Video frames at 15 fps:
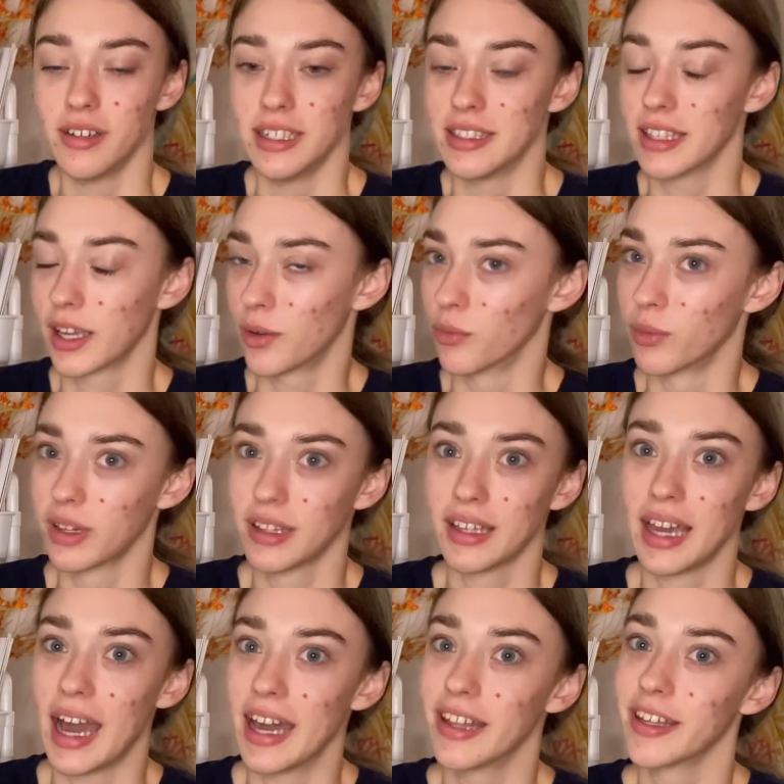It's like really
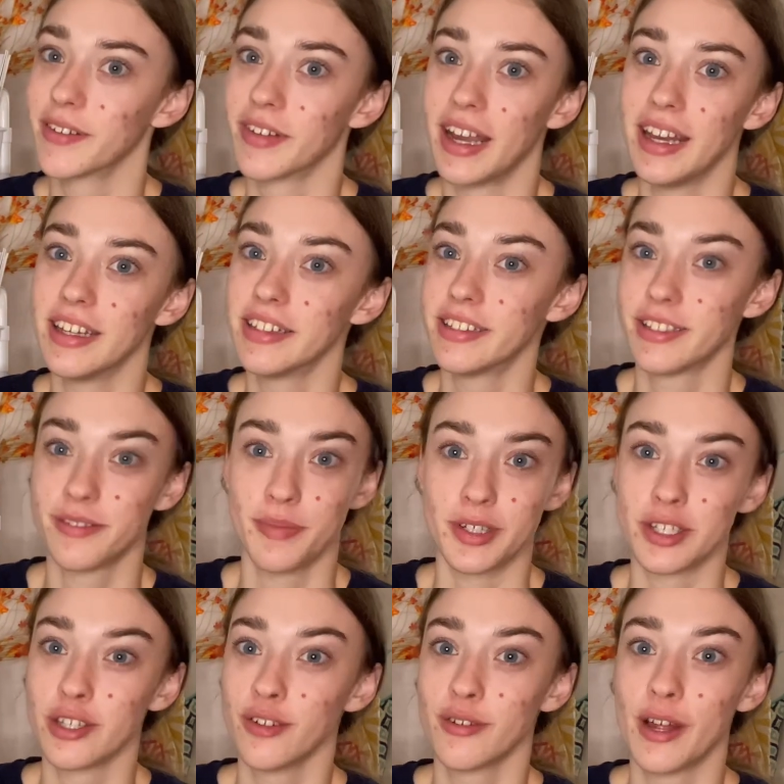highly rated,
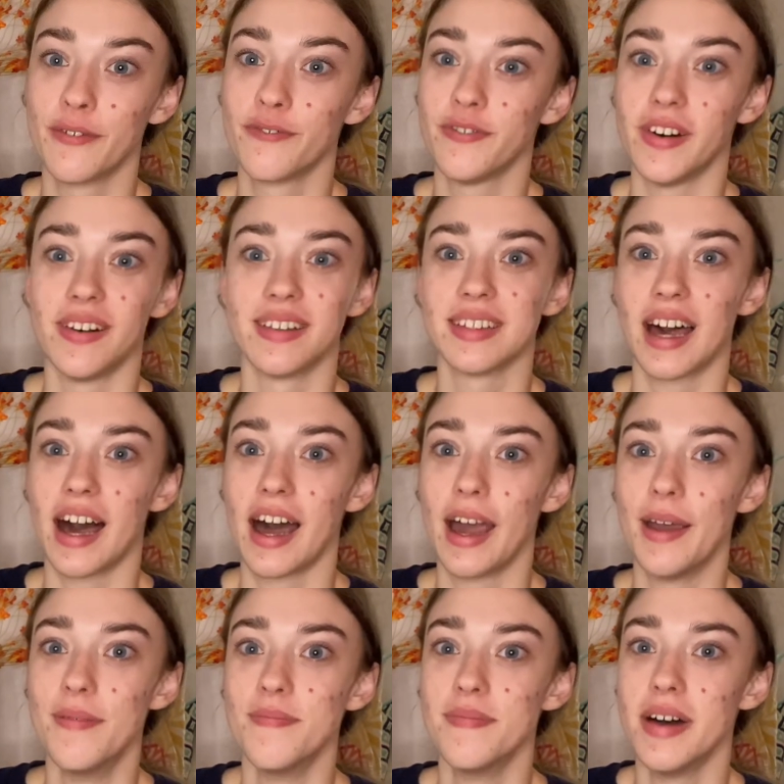especially around fall
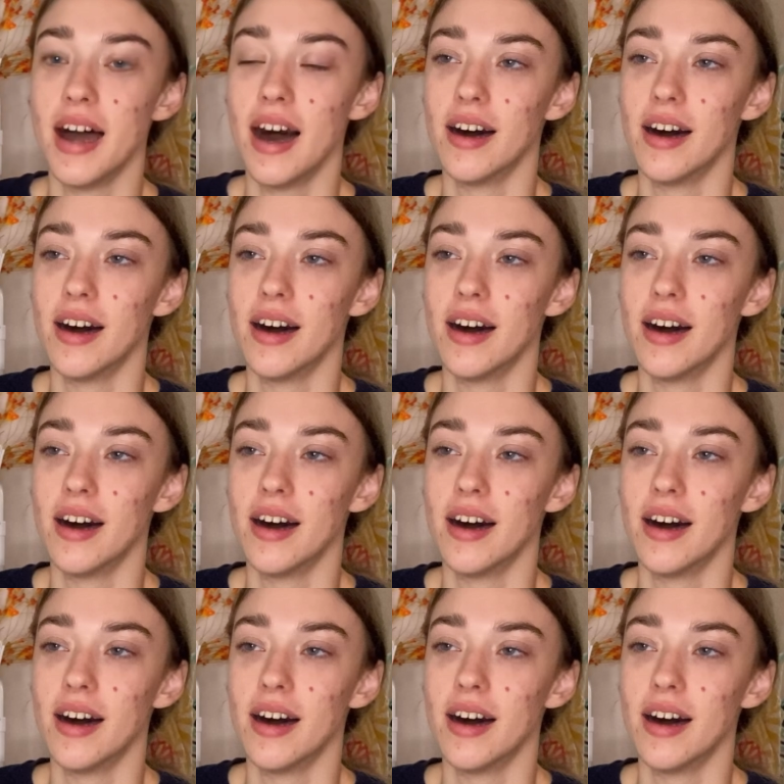time,